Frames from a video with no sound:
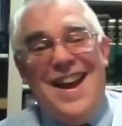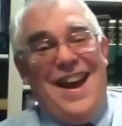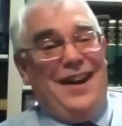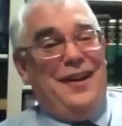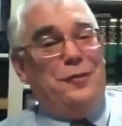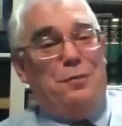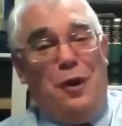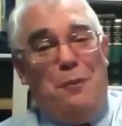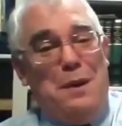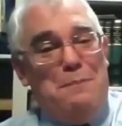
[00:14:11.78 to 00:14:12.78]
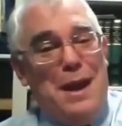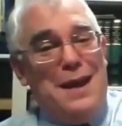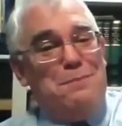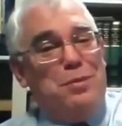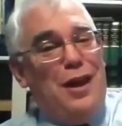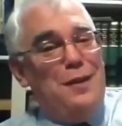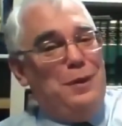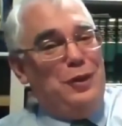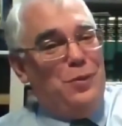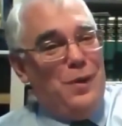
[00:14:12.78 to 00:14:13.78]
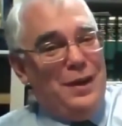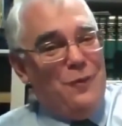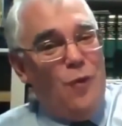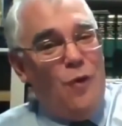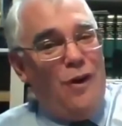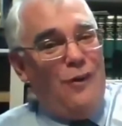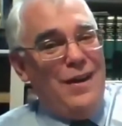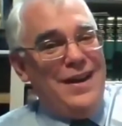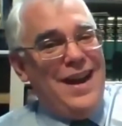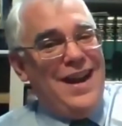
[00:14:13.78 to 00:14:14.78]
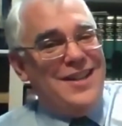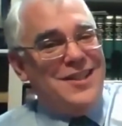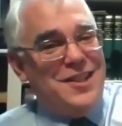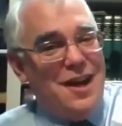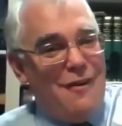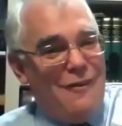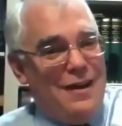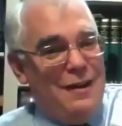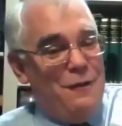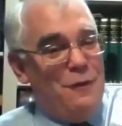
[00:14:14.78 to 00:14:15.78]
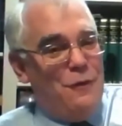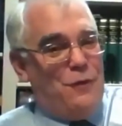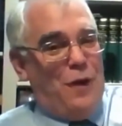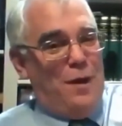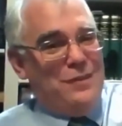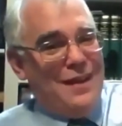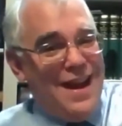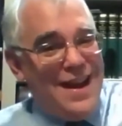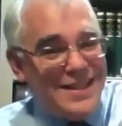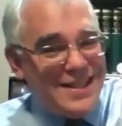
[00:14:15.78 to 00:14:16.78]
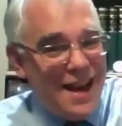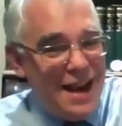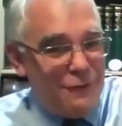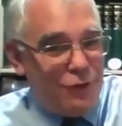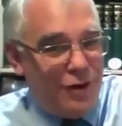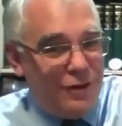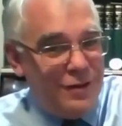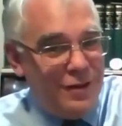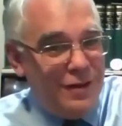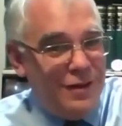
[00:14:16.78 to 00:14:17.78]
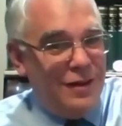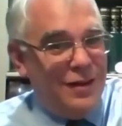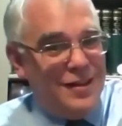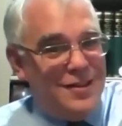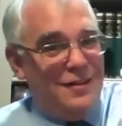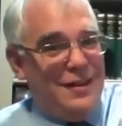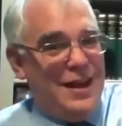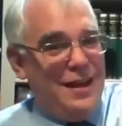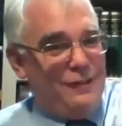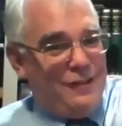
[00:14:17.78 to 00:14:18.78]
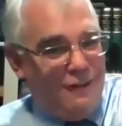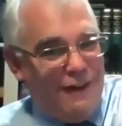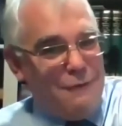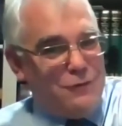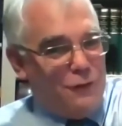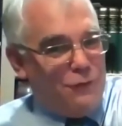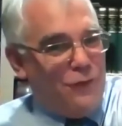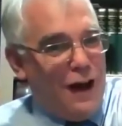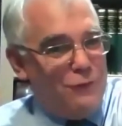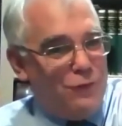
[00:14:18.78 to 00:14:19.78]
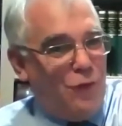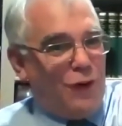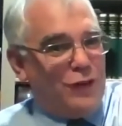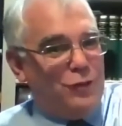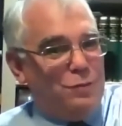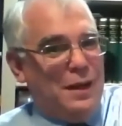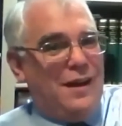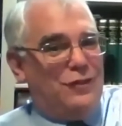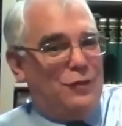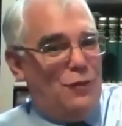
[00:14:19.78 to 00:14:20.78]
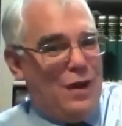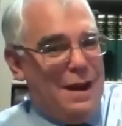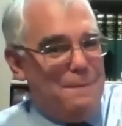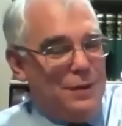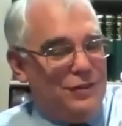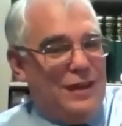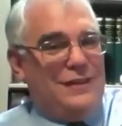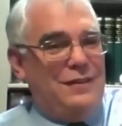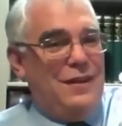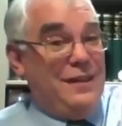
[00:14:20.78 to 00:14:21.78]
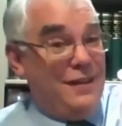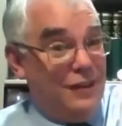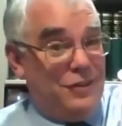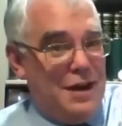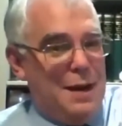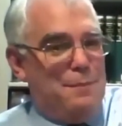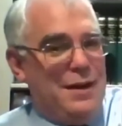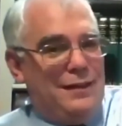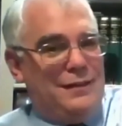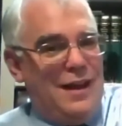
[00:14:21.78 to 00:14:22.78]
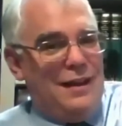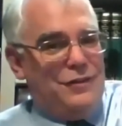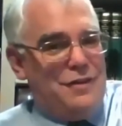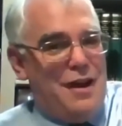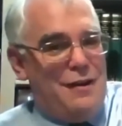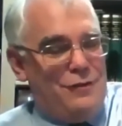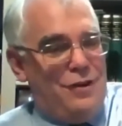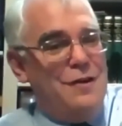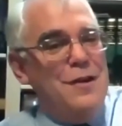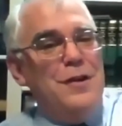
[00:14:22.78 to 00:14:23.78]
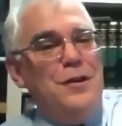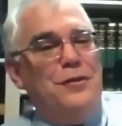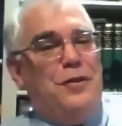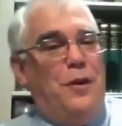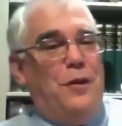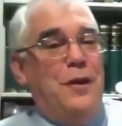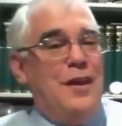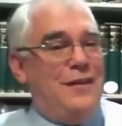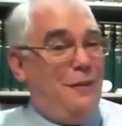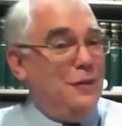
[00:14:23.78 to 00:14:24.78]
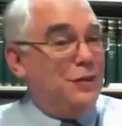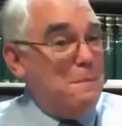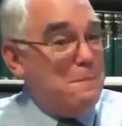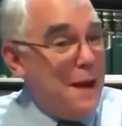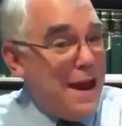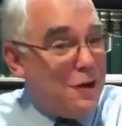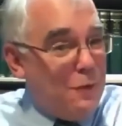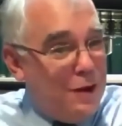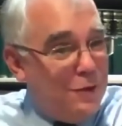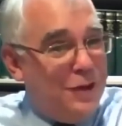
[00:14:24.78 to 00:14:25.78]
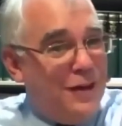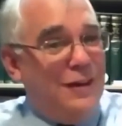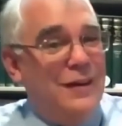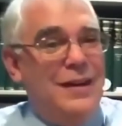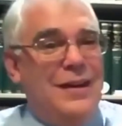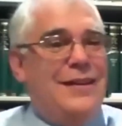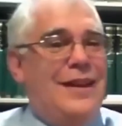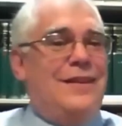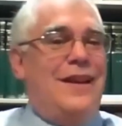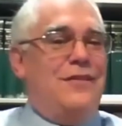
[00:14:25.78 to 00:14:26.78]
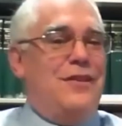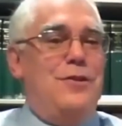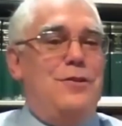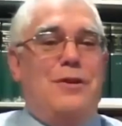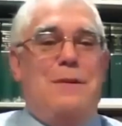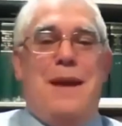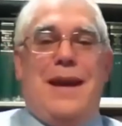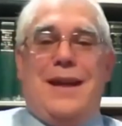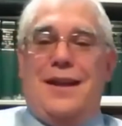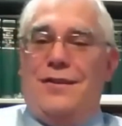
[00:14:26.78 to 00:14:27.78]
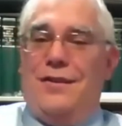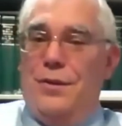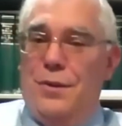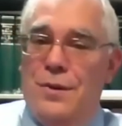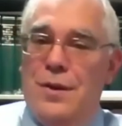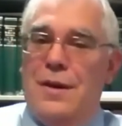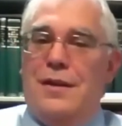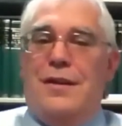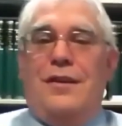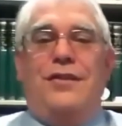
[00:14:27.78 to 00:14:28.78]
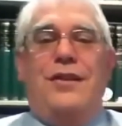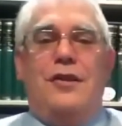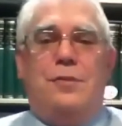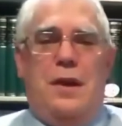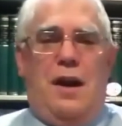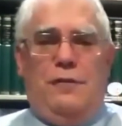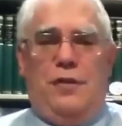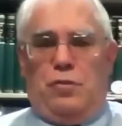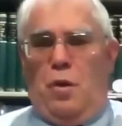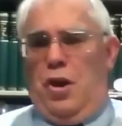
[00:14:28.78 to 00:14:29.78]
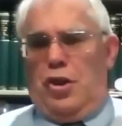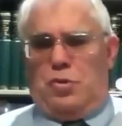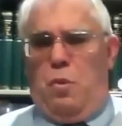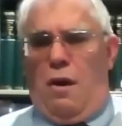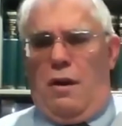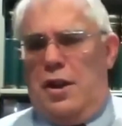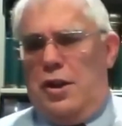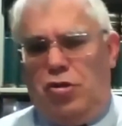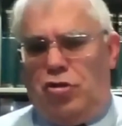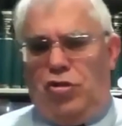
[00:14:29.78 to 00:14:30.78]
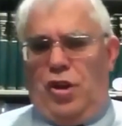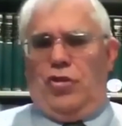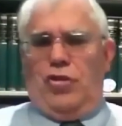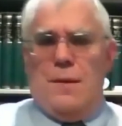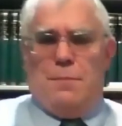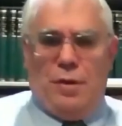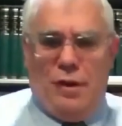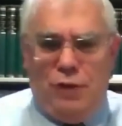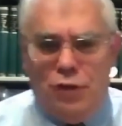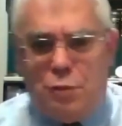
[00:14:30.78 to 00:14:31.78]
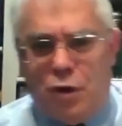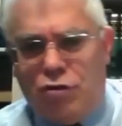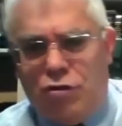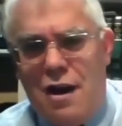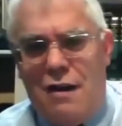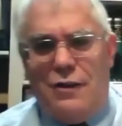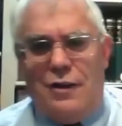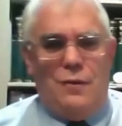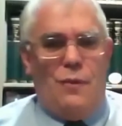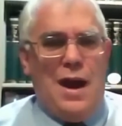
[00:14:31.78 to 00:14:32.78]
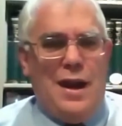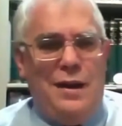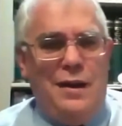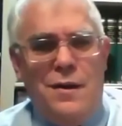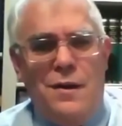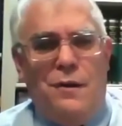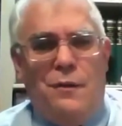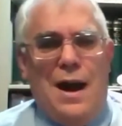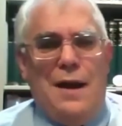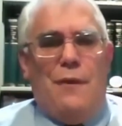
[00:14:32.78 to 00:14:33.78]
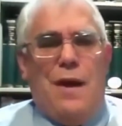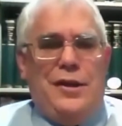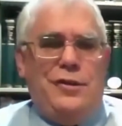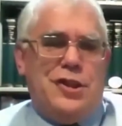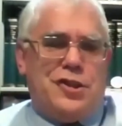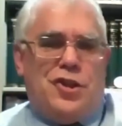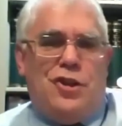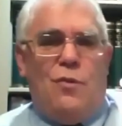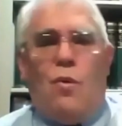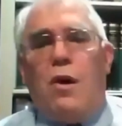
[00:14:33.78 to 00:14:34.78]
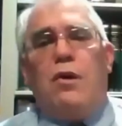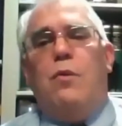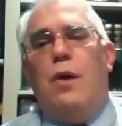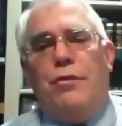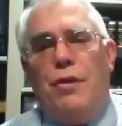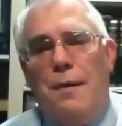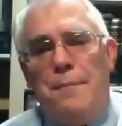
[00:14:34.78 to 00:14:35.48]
And there'll be bad blood between Warren and Sheridan from Todd's Tavern till after Five Forks because of what happens and doesn't happen at Todd's Tavern. So there is some background there that doesn't usually make it into the assessment of this. Well, here's Warren, and this is an example of his personality and why you just couldn't work with him.